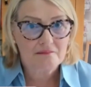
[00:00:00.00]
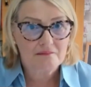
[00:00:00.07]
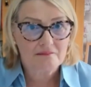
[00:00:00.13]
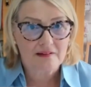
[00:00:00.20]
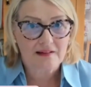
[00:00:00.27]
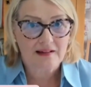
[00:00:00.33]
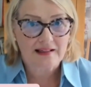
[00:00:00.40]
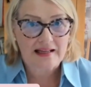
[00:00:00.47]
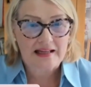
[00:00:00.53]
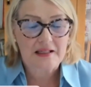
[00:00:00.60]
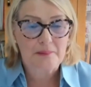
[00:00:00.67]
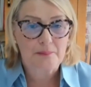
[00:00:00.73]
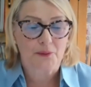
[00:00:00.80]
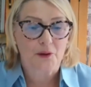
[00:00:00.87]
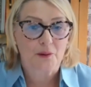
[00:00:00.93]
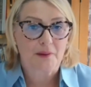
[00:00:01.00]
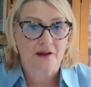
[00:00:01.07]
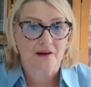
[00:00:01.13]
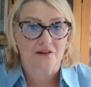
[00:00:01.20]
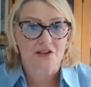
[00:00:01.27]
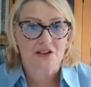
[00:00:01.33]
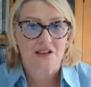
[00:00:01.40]
like any
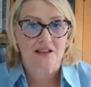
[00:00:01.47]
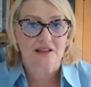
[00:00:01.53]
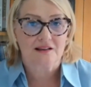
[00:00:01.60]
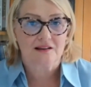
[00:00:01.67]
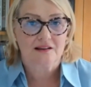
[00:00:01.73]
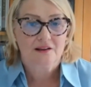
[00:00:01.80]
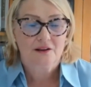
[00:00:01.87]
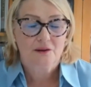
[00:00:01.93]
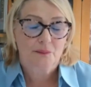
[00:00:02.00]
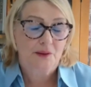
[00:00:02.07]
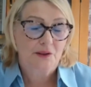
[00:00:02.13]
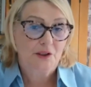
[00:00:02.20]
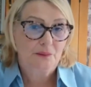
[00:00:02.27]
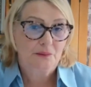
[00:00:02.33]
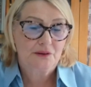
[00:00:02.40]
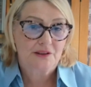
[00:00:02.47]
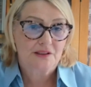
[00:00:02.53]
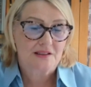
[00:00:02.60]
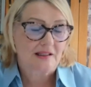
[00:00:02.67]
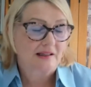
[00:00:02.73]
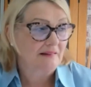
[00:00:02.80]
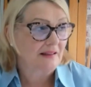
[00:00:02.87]
probiotic, when you
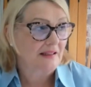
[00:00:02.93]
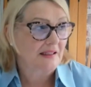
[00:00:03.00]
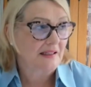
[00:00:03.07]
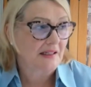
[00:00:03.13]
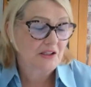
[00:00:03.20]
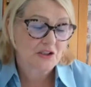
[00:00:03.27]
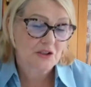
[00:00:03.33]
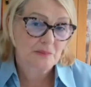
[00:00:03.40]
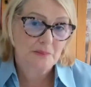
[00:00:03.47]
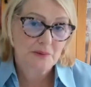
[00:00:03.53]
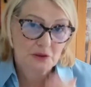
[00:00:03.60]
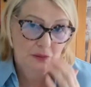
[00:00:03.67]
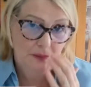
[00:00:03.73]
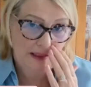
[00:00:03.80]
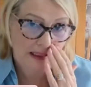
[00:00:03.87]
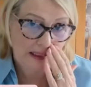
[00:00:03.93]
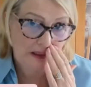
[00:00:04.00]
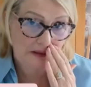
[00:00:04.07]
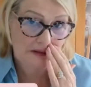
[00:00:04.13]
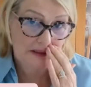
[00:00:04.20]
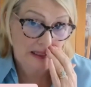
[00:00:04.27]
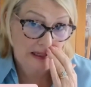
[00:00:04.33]
understand the connection between
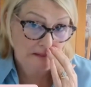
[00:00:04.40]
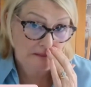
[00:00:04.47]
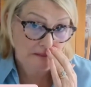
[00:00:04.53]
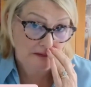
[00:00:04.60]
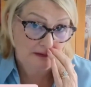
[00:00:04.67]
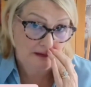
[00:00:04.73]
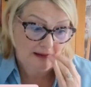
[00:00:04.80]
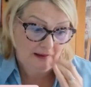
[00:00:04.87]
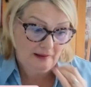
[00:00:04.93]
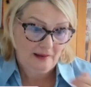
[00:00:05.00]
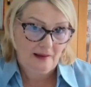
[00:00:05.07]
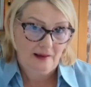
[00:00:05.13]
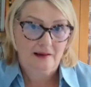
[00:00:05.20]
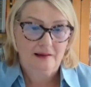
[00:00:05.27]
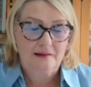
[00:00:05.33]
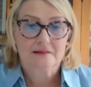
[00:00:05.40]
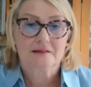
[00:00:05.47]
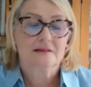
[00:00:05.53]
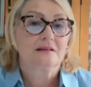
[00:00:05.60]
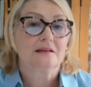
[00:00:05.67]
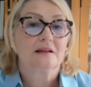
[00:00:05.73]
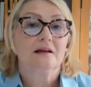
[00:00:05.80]
gut health
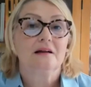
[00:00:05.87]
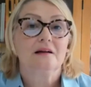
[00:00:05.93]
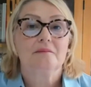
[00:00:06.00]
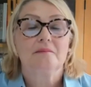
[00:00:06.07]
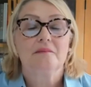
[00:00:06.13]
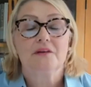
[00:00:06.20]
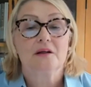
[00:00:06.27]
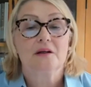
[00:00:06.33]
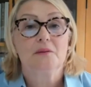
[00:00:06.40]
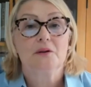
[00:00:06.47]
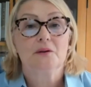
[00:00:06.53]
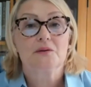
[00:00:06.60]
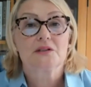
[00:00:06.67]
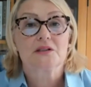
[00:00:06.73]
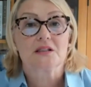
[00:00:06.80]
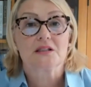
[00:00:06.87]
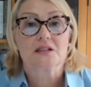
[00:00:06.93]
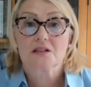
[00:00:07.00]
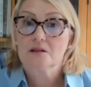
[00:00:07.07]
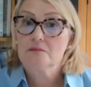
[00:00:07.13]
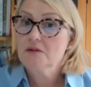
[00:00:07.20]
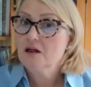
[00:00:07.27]
and the immune
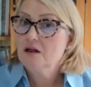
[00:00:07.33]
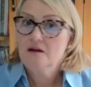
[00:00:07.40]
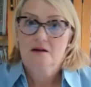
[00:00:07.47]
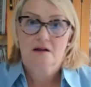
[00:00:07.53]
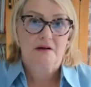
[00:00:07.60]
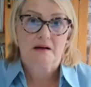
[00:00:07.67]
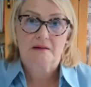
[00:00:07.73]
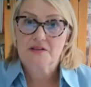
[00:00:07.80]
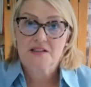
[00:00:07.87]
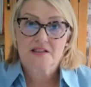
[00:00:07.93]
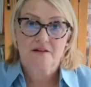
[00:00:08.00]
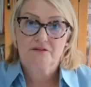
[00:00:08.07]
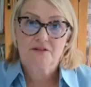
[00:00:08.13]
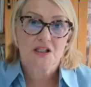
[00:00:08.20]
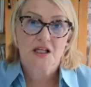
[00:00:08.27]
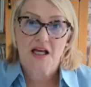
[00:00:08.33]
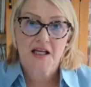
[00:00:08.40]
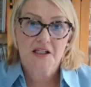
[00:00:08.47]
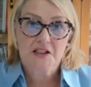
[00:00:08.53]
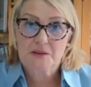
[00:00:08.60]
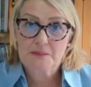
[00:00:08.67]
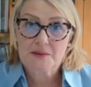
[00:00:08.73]
system, around
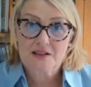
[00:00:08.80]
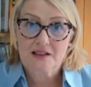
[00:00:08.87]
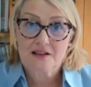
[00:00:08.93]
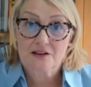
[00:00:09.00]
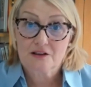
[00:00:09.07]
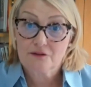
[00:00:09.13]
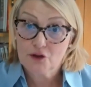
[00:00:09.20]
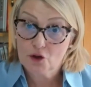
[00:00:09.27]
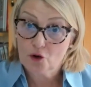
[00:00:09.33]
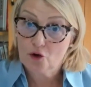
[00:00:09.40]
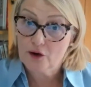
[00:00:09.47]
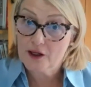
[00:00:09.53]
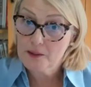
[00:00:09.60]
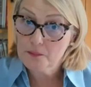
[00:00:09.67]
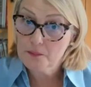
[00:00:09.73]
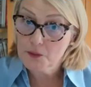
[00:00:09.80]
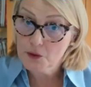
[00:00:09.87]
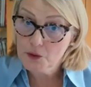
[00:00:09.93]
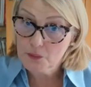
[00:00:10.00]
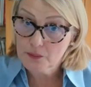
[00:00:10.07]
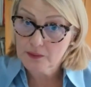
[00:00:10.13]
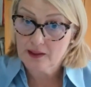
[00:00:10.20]
70–80% of your
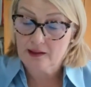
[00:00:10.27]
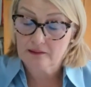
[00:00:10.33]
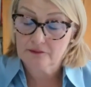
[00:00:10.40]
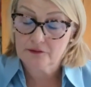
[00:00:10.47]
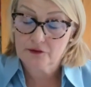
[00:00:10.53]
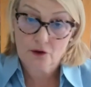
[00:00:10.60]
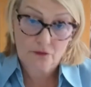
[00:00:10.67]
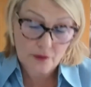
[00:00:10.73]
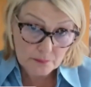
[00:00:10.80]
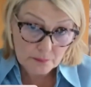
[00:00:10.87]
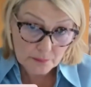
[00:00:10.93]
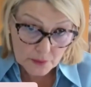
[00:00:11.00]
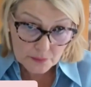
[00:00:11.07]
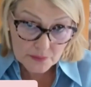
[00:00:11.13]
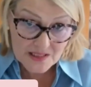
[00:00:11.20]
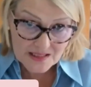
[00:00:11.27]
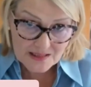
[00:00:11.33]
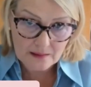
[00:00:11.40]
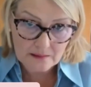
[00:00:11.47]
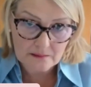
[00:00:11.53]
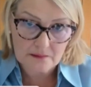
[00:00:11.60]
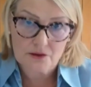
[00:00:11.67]
immune health, your immune
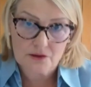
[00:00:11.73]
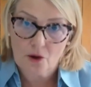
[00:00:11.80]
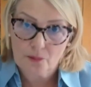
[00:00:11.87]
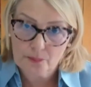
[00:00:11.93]
cells are